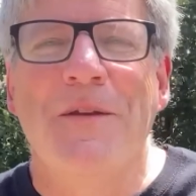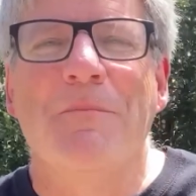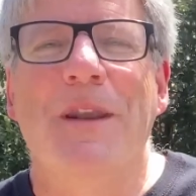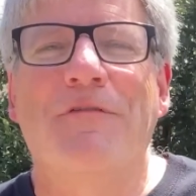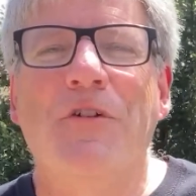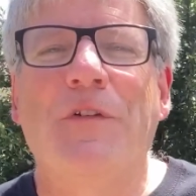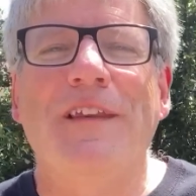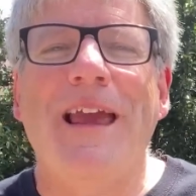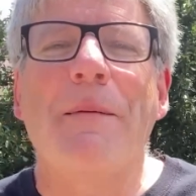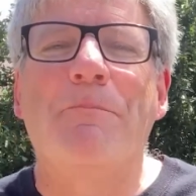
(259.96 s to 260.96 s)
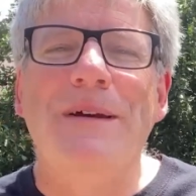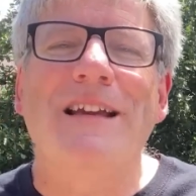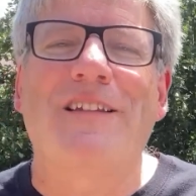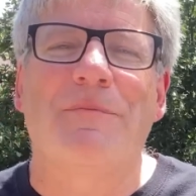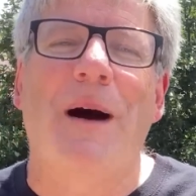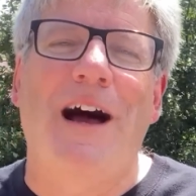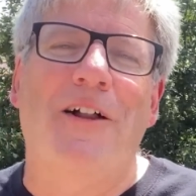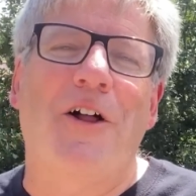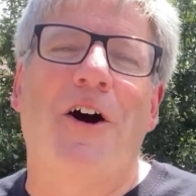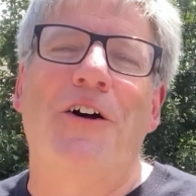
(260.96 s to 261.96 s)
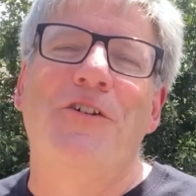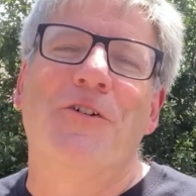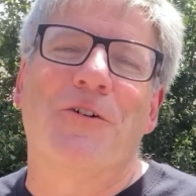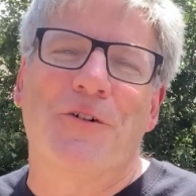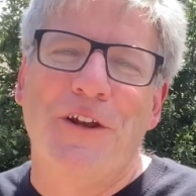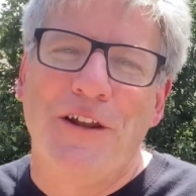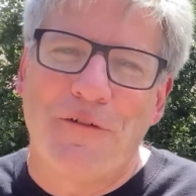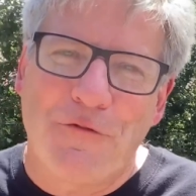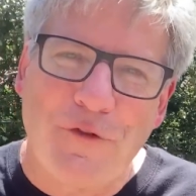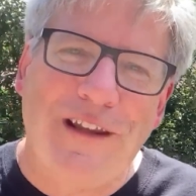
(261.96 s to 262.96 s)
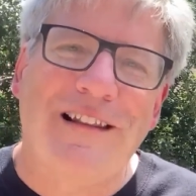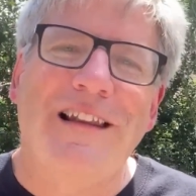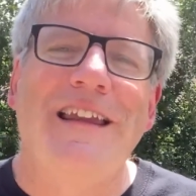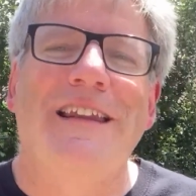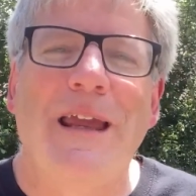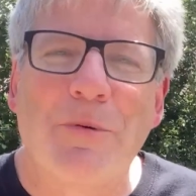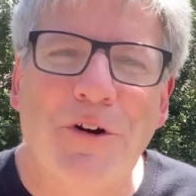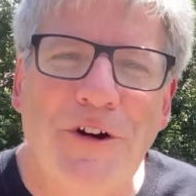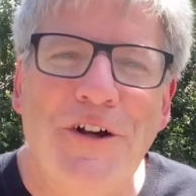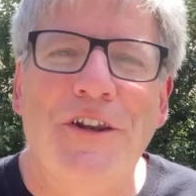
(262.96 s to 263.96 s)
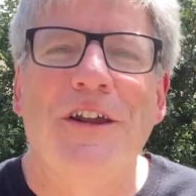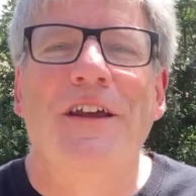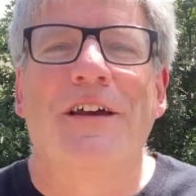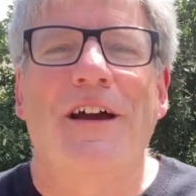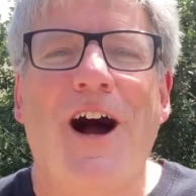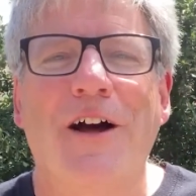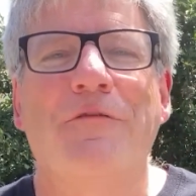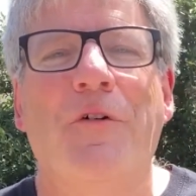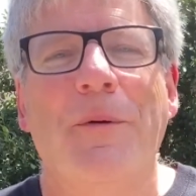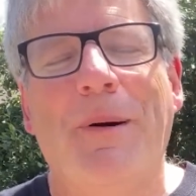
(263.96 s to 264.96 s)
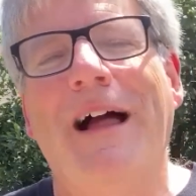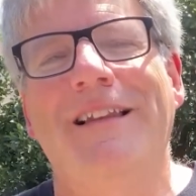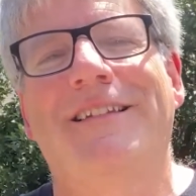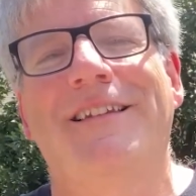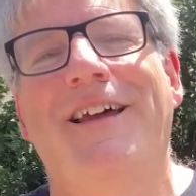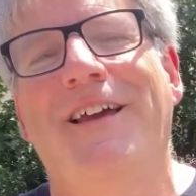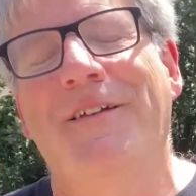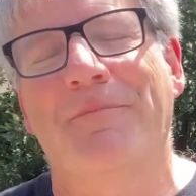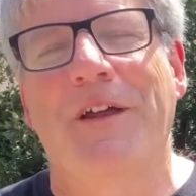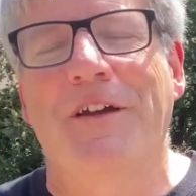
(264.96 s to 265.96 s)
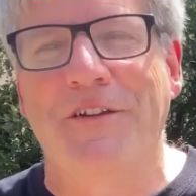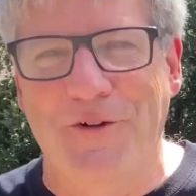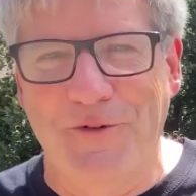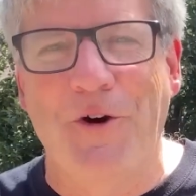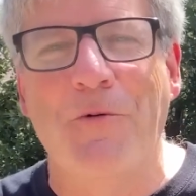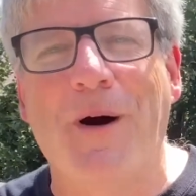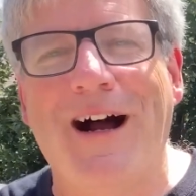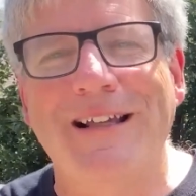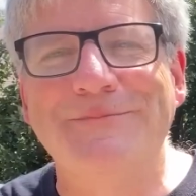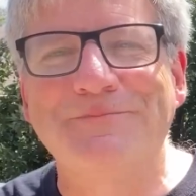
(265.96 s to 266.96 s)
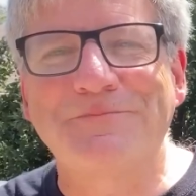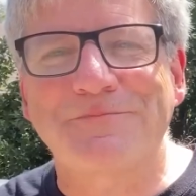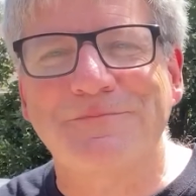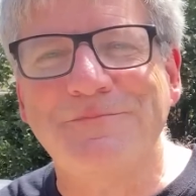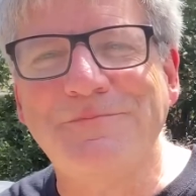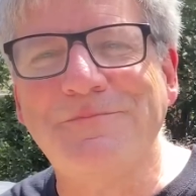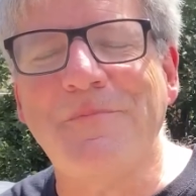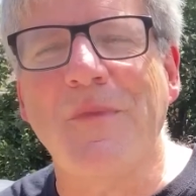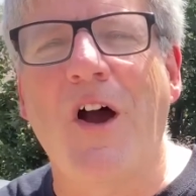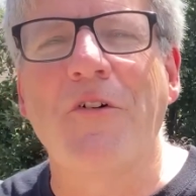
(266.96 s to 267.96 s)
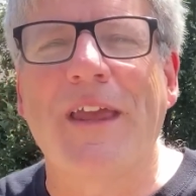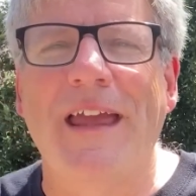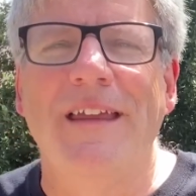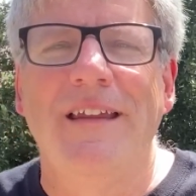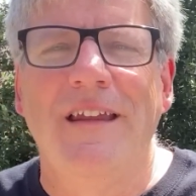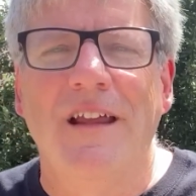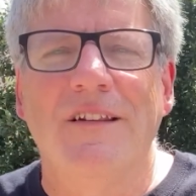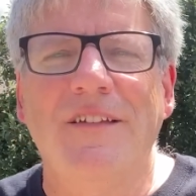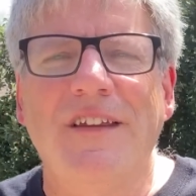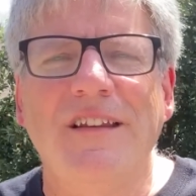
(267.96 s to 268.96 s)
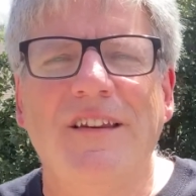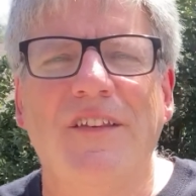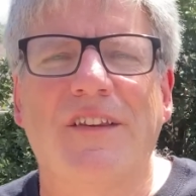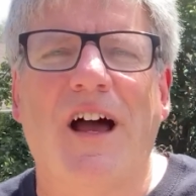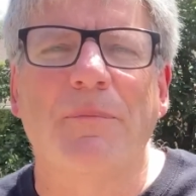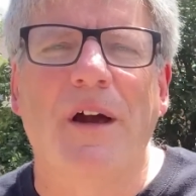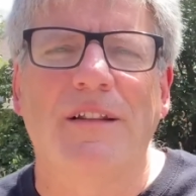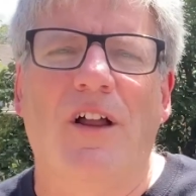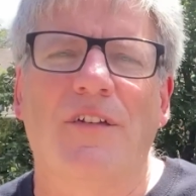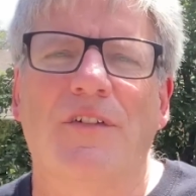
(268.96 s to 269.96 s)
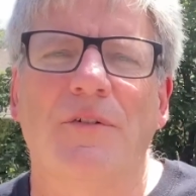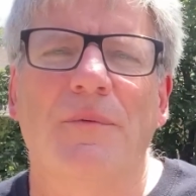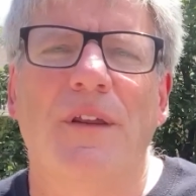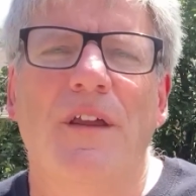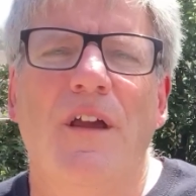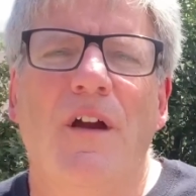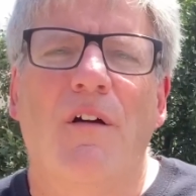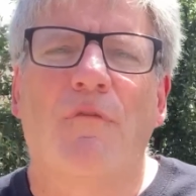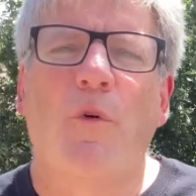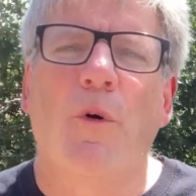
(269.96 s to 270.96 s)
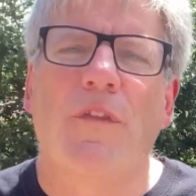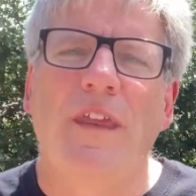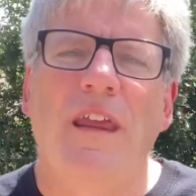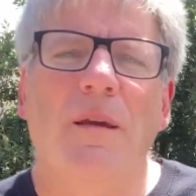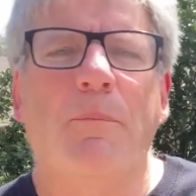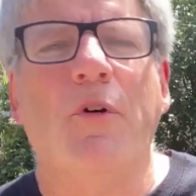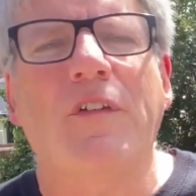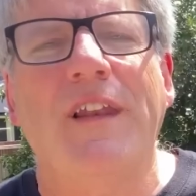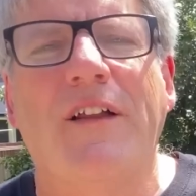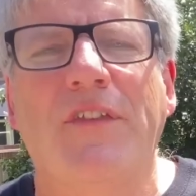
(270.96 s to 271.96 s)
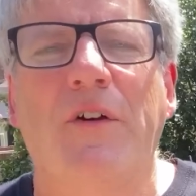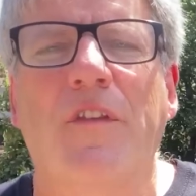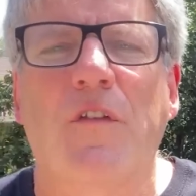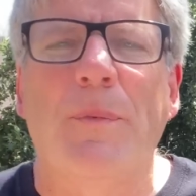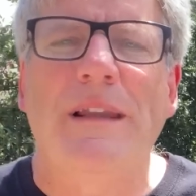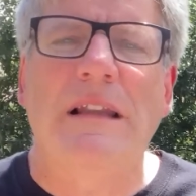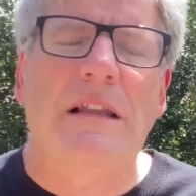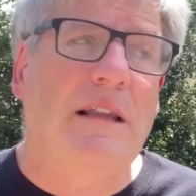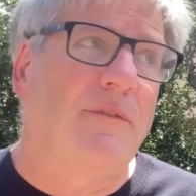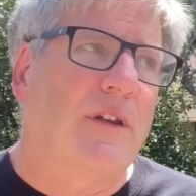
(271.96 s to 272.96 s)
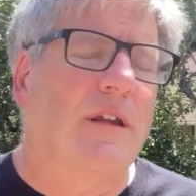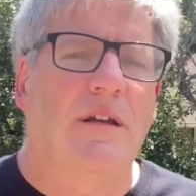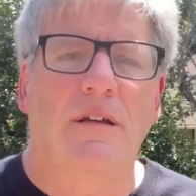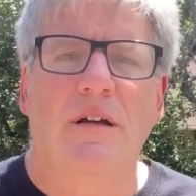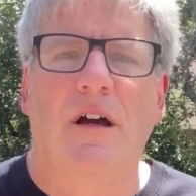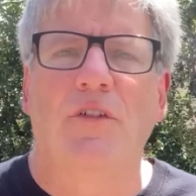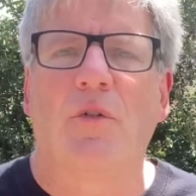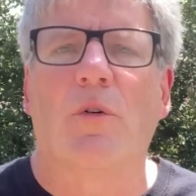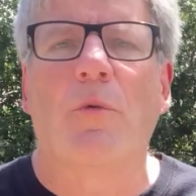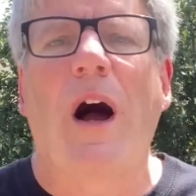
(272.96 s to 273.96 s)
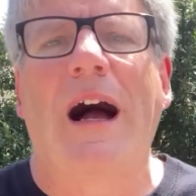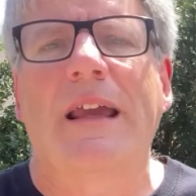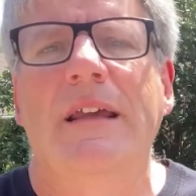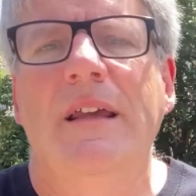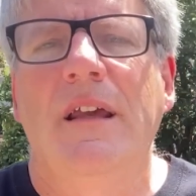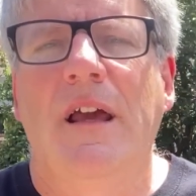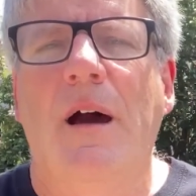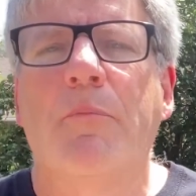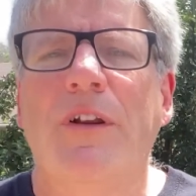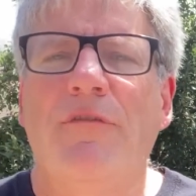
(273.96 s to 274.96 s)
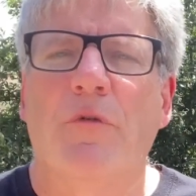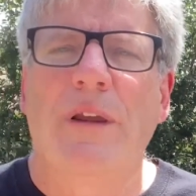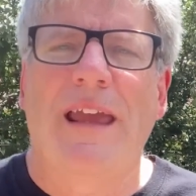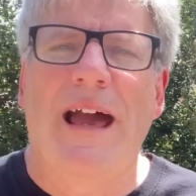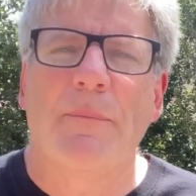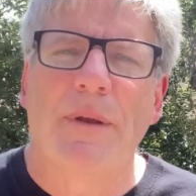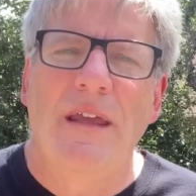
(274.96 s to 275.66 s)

But if you see a big smile on your friendly neighborhood Envoy pilot today, you'll know why. Okay, let's get to the Top Gun lawsuit. For the person out there that's been living under a rock, a brief recap.